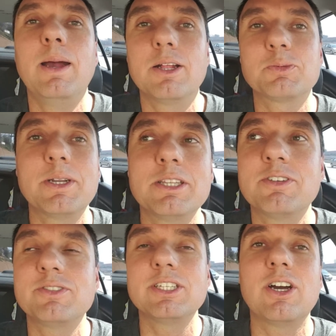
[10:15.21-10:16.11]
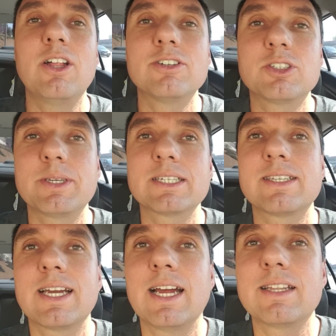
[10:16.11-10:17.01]
about spending the $15 is because
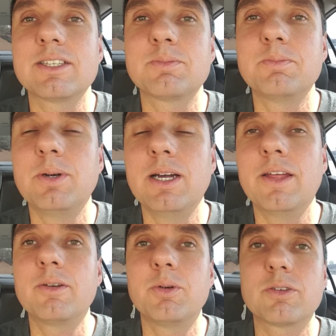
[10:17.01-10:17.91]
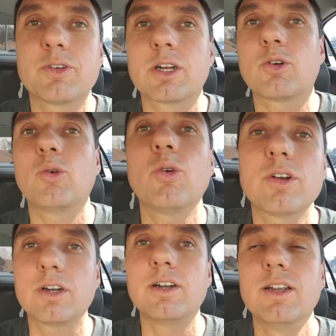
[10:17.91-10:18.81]
I got this other book for a
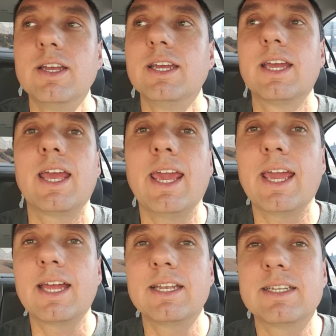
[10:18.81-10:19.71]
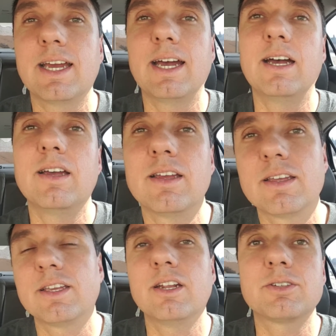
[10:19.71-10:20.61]
quarter and uh,
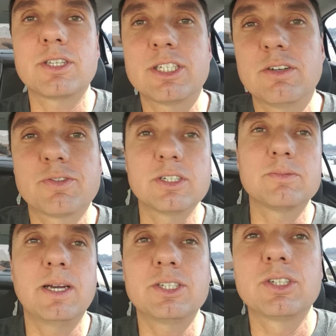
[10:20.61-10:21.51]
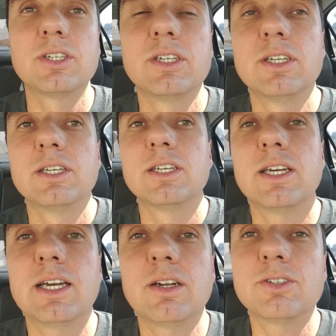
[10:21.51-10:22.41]
you know, it's gonna go for as much
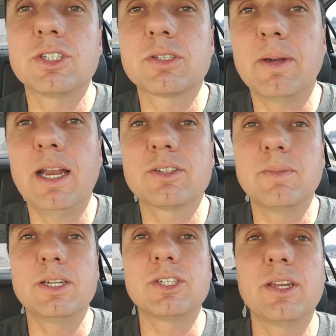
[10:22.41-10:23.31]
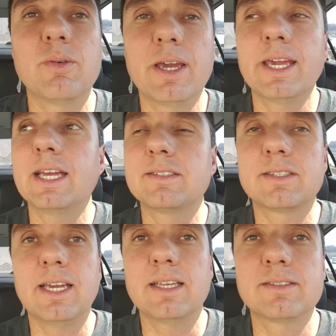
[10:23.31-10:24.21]
uh, or just about as much anyway as,
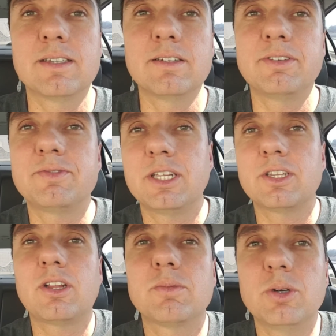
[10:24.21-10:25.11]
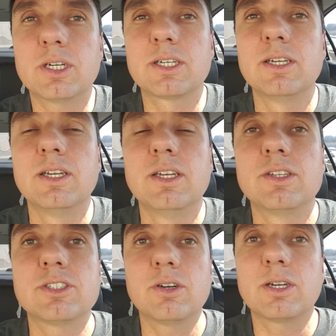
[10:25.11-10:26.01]
as the $15 book.
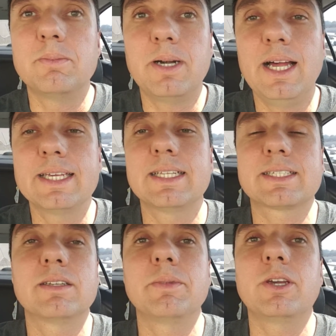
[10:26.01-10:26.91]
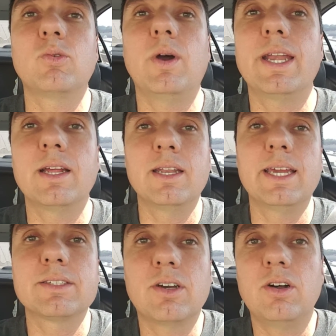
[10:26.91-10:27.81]
So combined, that's gonna be quite a
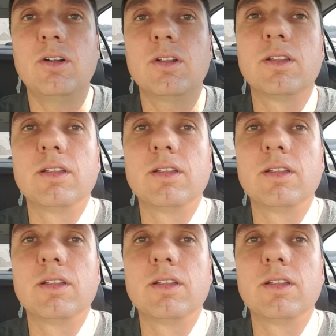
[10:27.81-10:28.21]
nice haul,